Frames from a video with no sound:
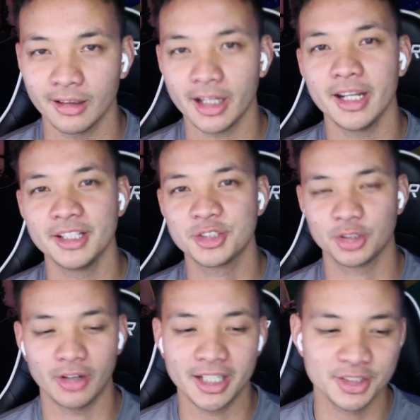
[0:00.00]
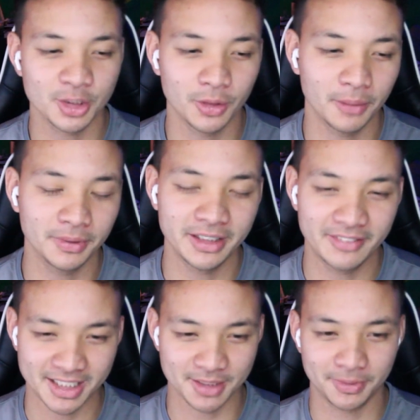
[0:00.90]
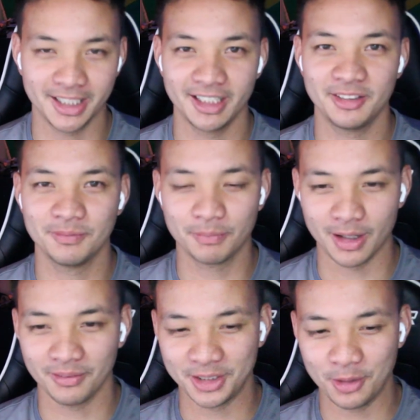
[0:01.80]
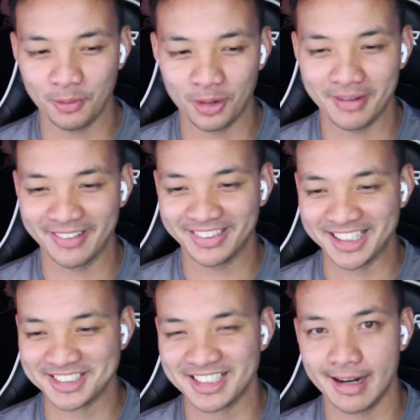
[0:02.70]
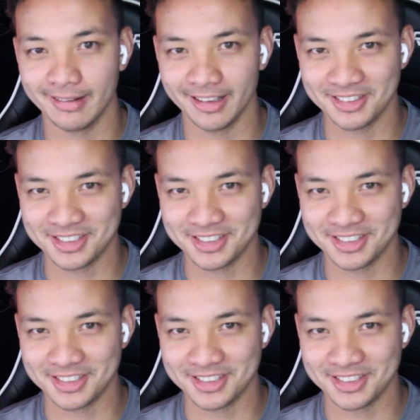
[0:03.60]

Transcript: It is true. I just don't want to believe that some kid probably knew more about this than I did.